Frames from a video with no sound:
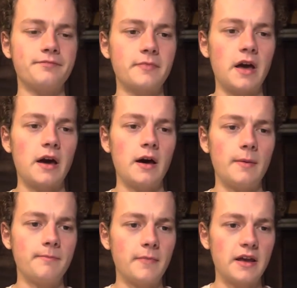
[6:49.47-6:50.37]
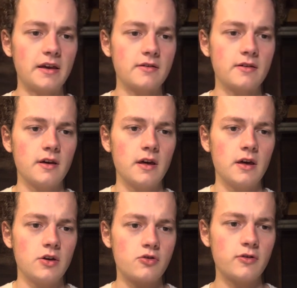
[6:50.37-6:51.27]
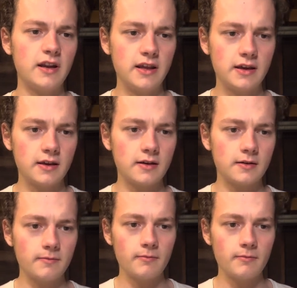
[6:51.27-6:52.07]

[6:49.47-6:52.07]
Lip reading: I guess, treating